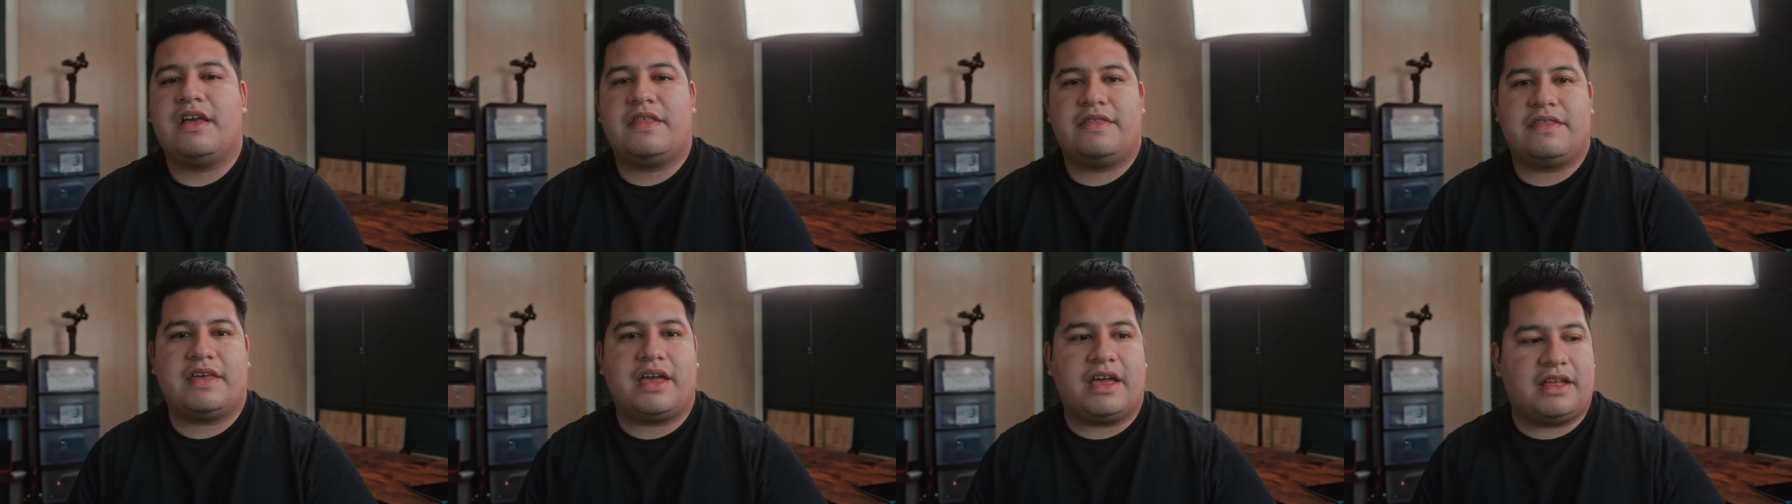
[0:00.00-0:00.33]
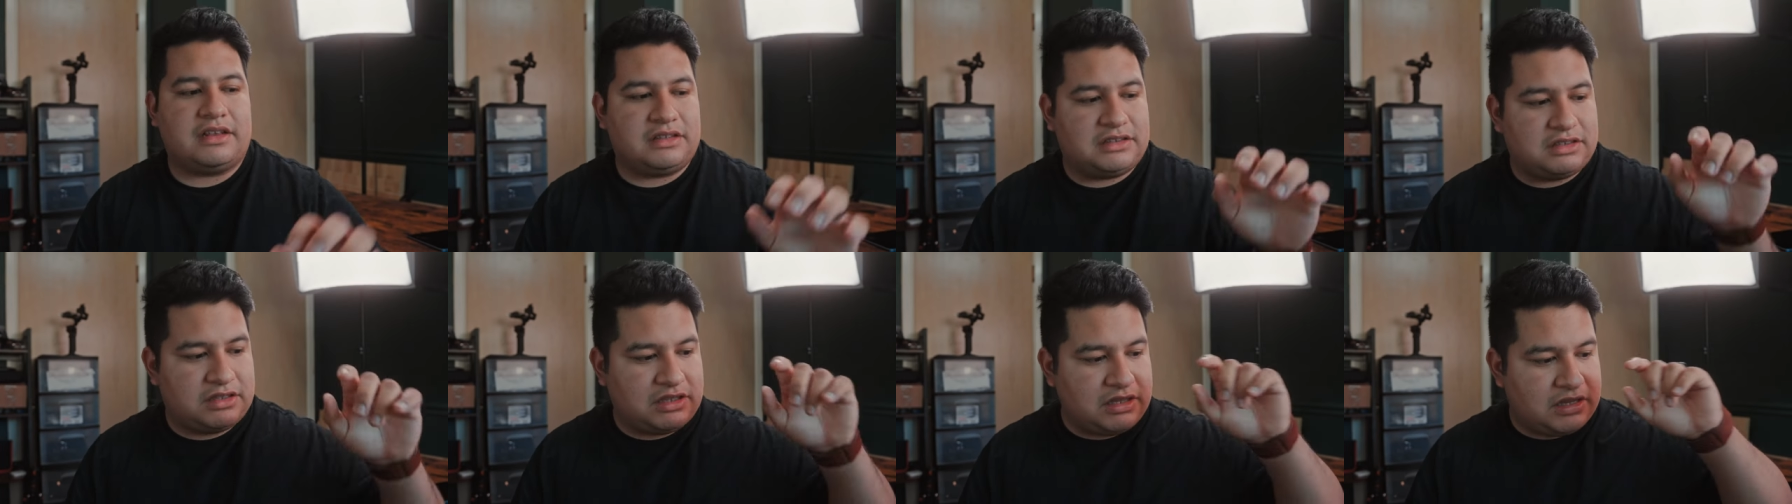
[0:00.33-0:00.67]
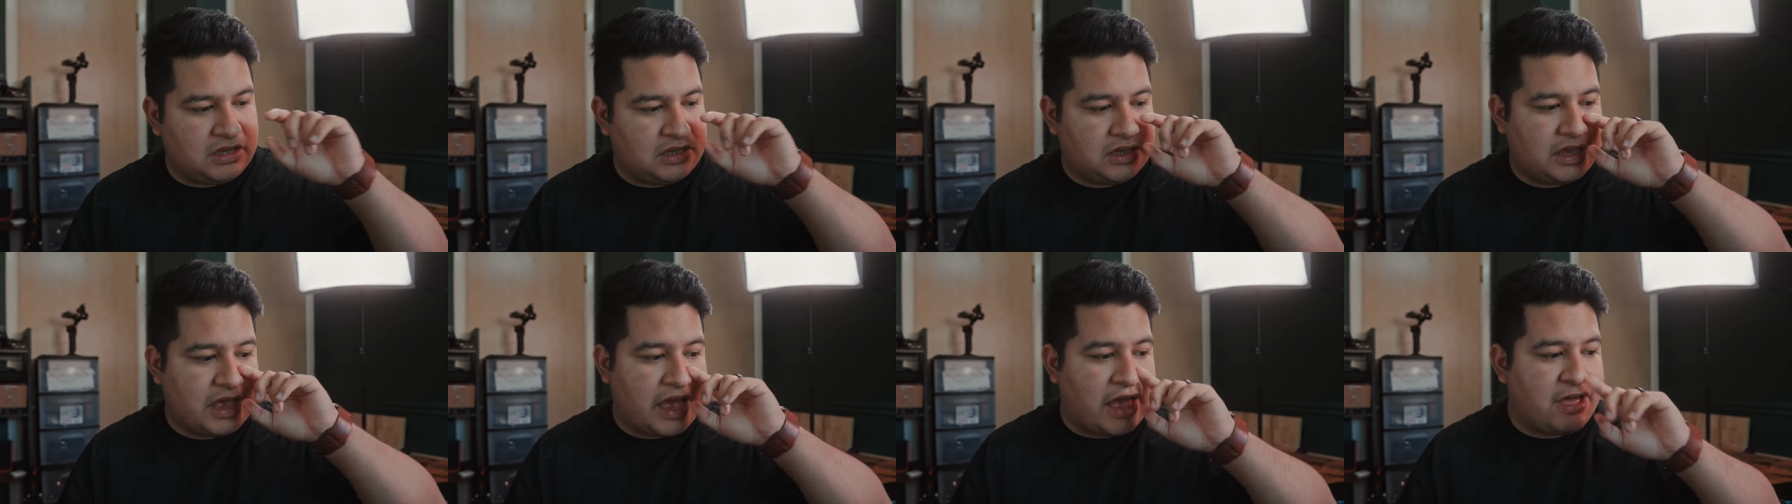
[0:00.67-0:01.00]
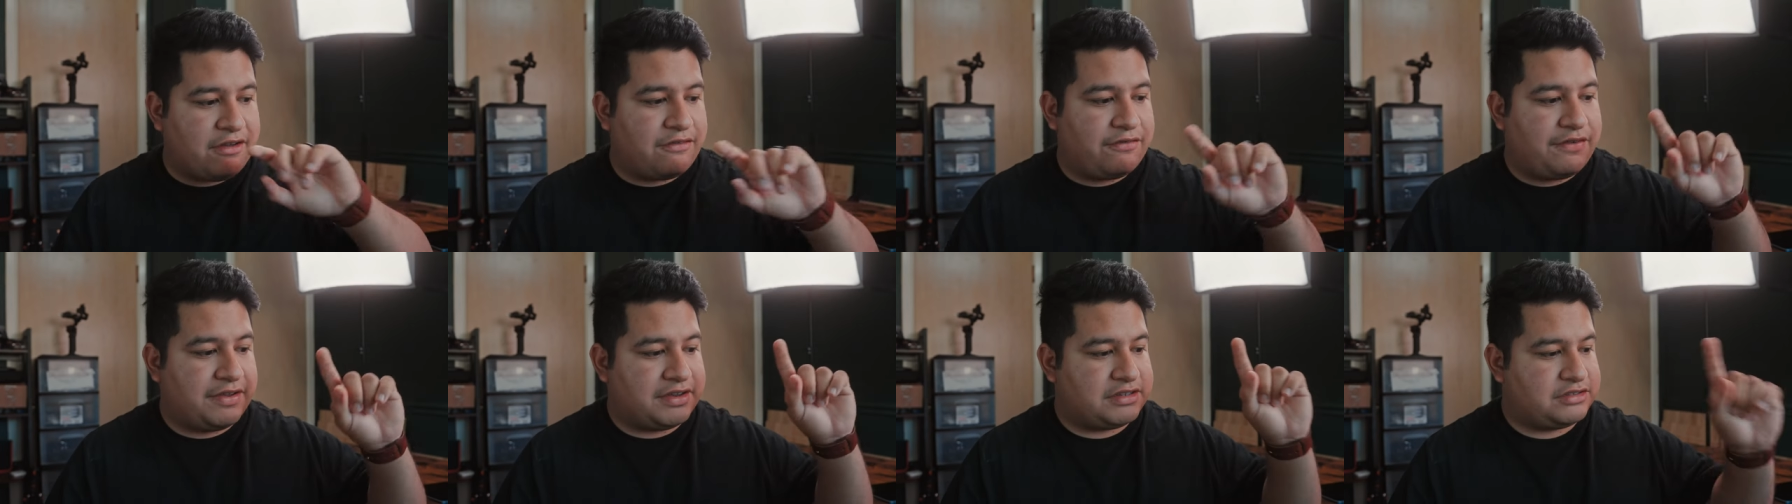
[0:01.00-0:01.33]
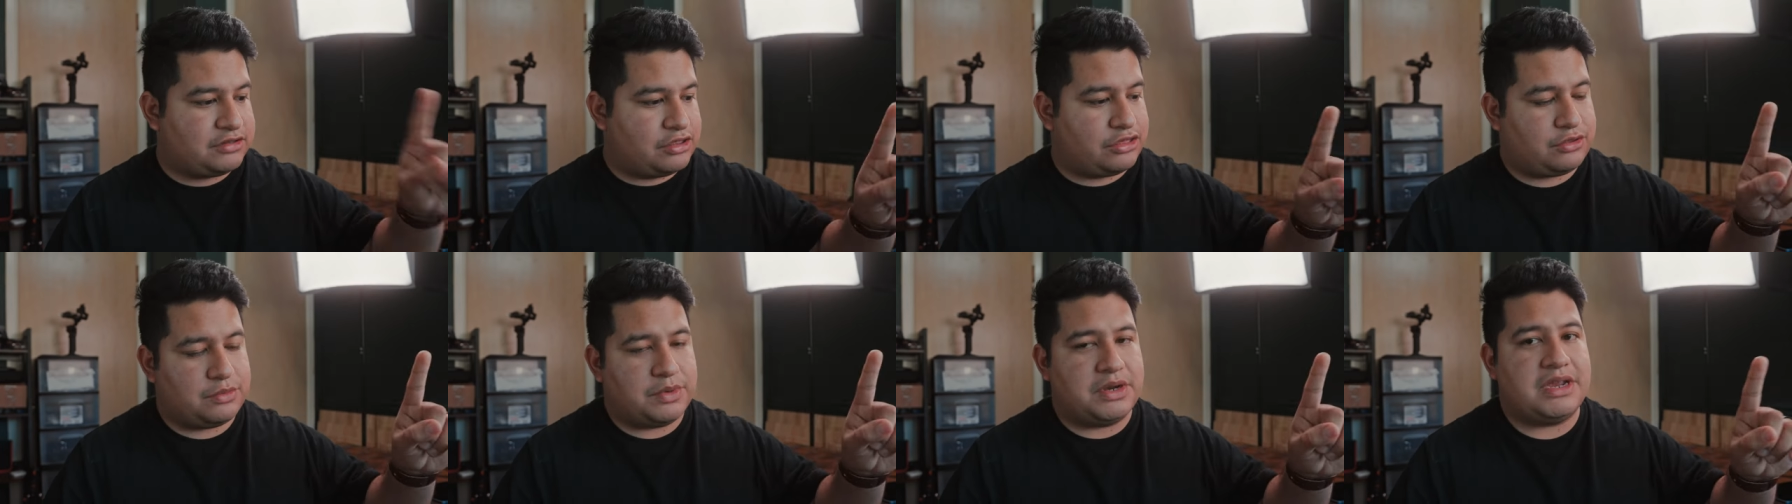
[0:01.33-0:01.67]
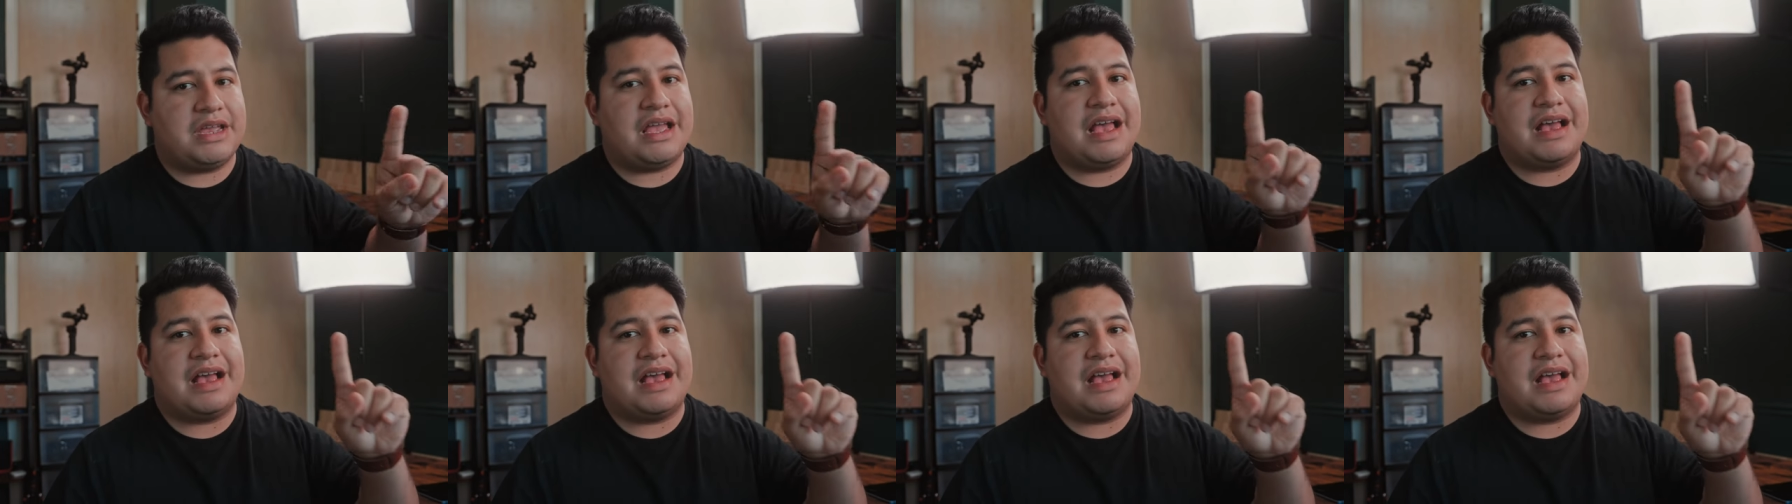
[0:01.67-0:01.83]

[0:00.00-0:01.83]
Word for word: that the FX3